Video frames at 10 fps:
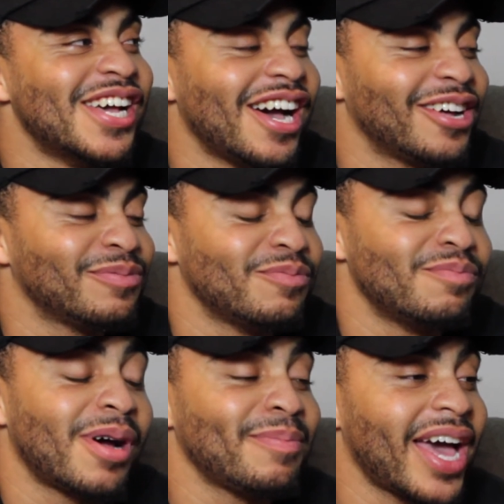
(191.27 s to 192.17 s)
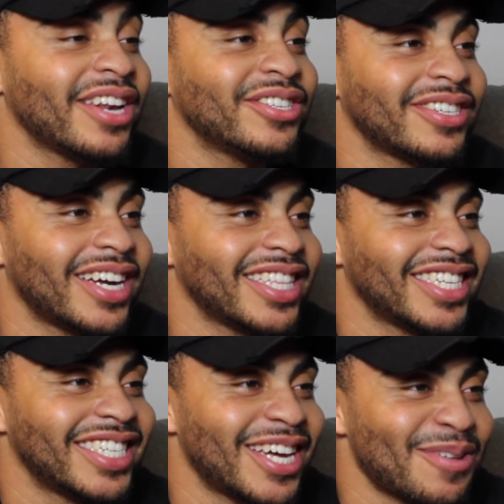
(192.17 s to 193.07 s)
That's all they do out
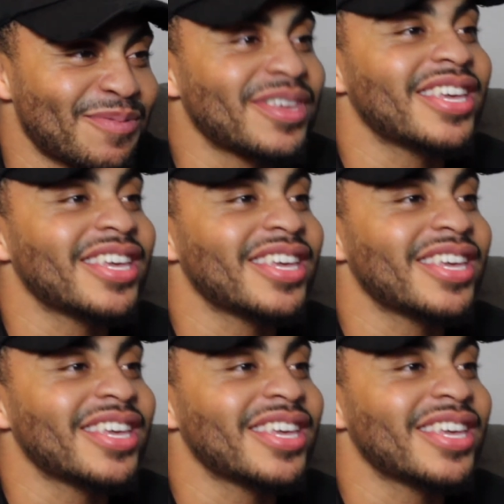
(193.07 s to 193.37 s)
there, or what?